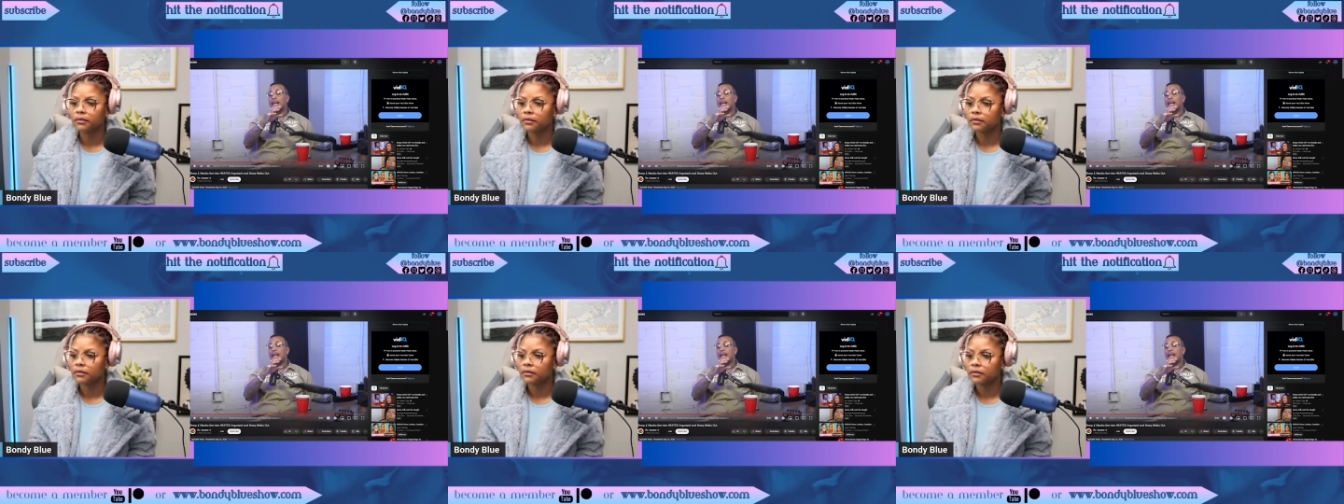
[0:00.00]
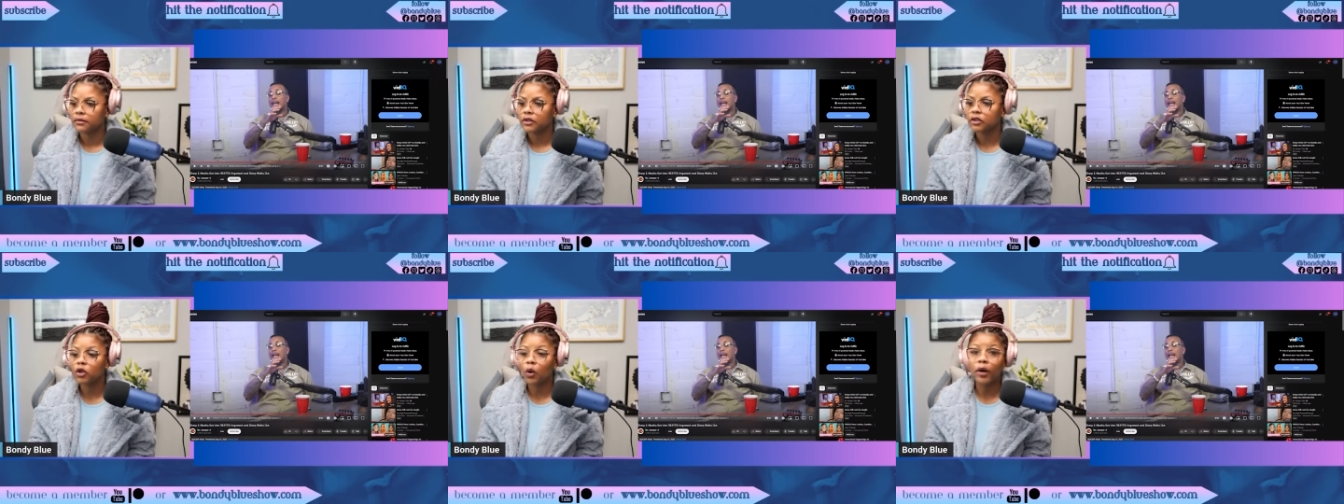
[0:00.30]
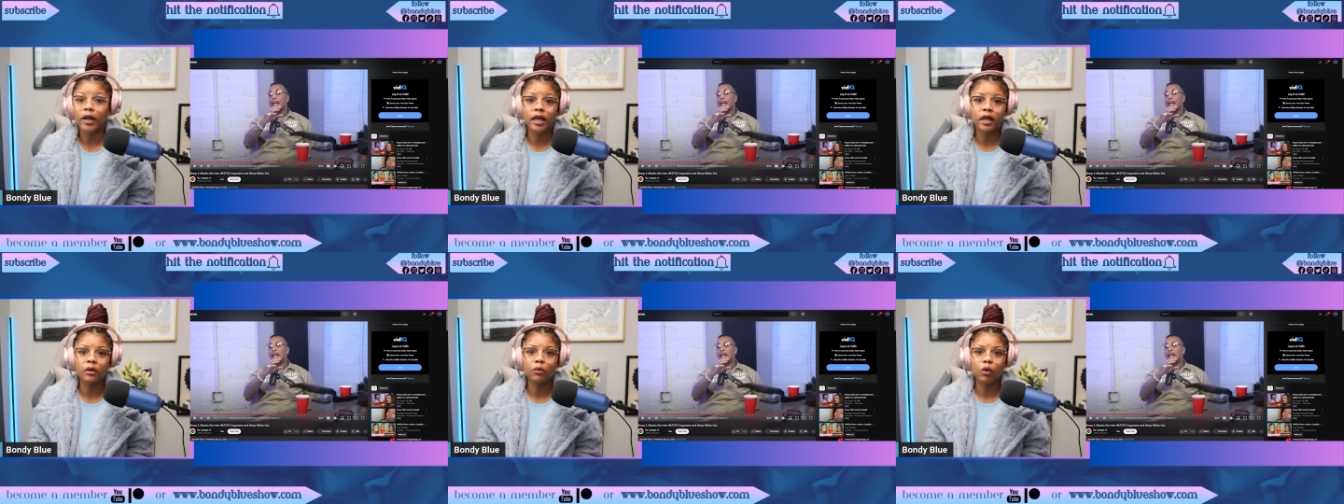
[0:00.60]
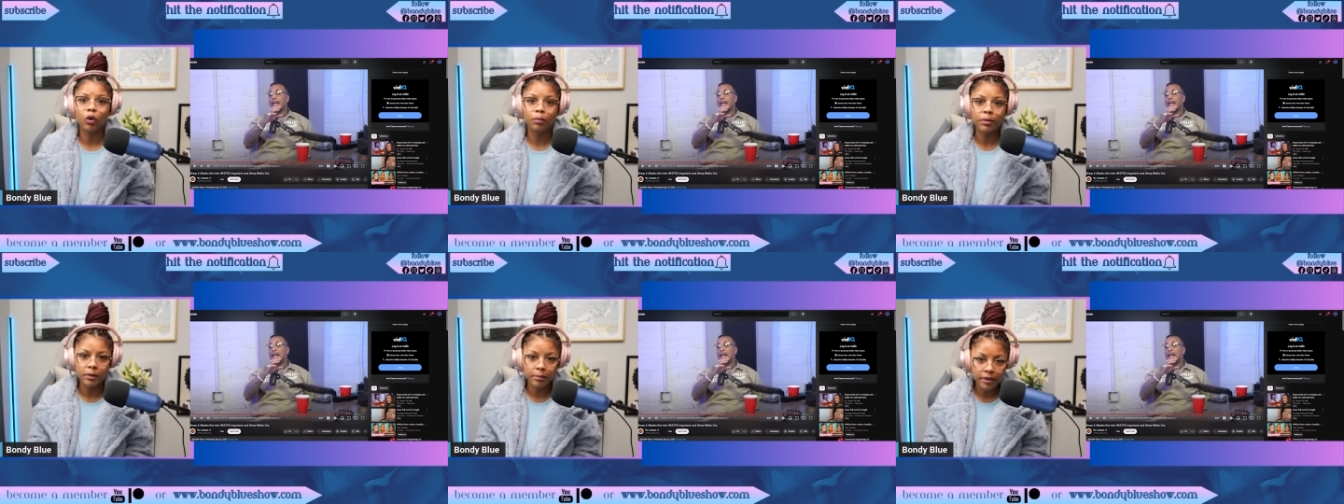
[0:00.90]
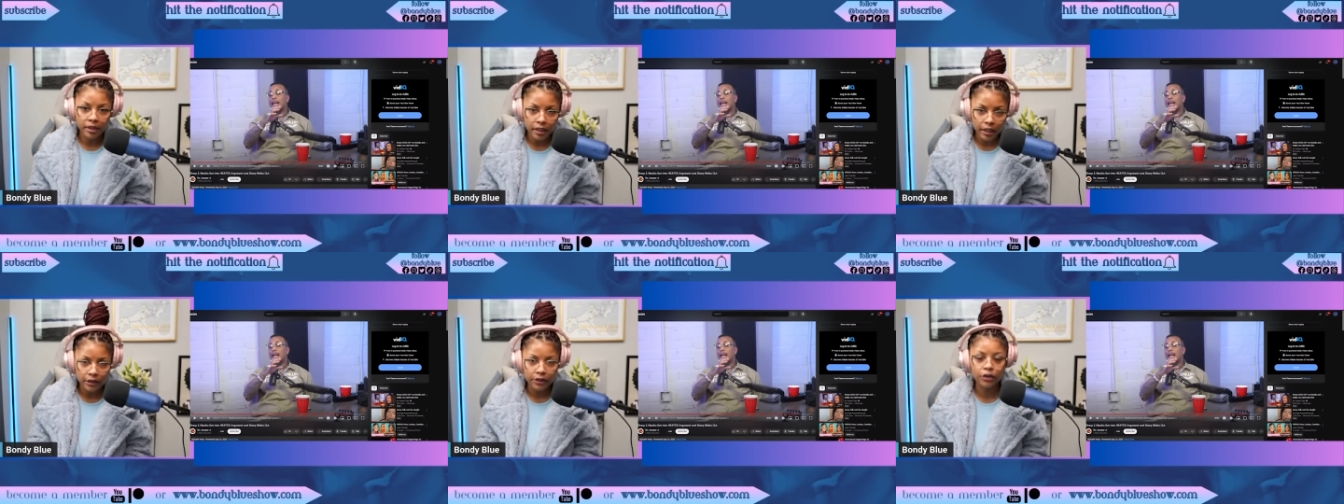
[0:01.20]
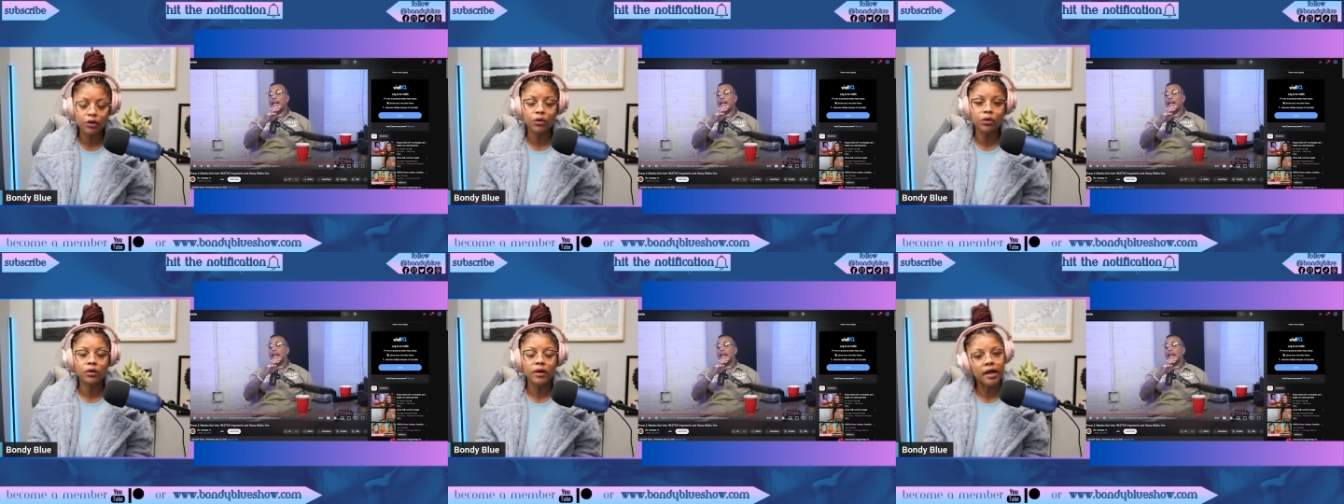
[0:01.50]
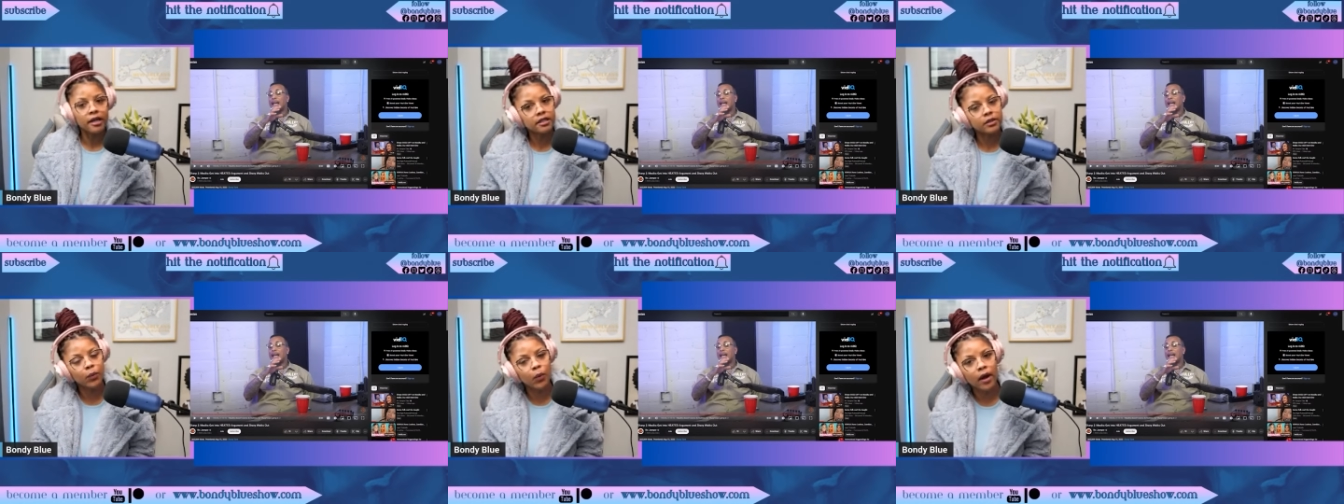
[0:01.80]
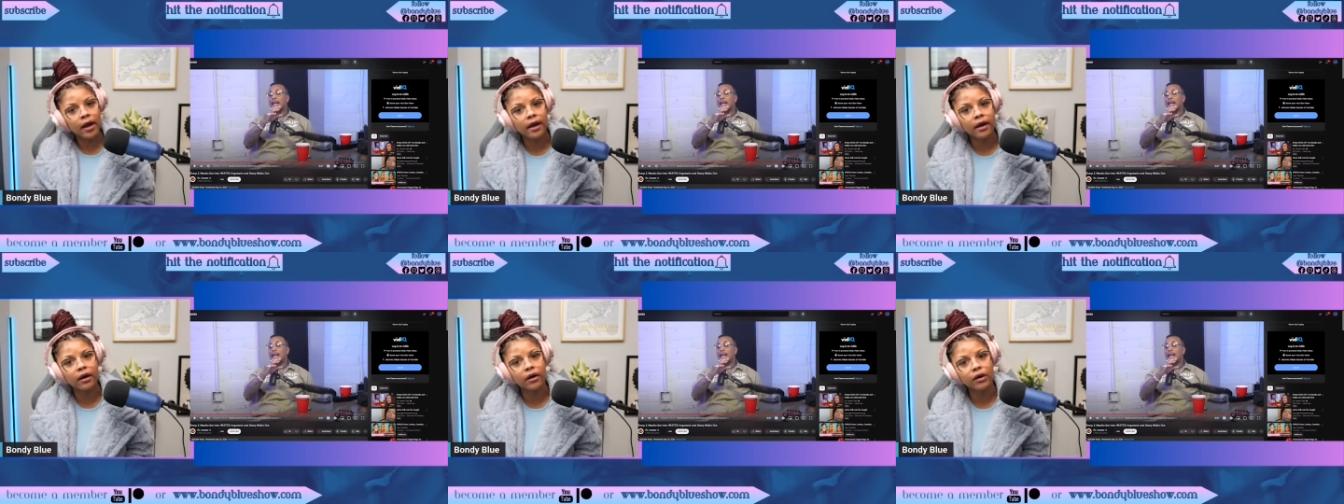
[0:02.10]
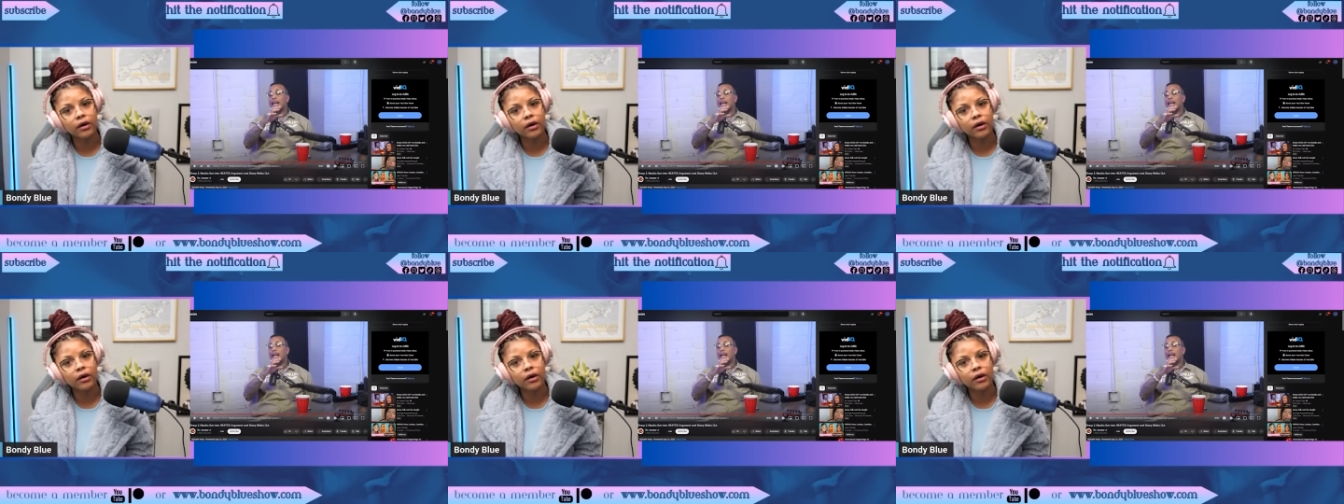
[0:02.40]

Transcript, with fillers: So it will be beneath you as well.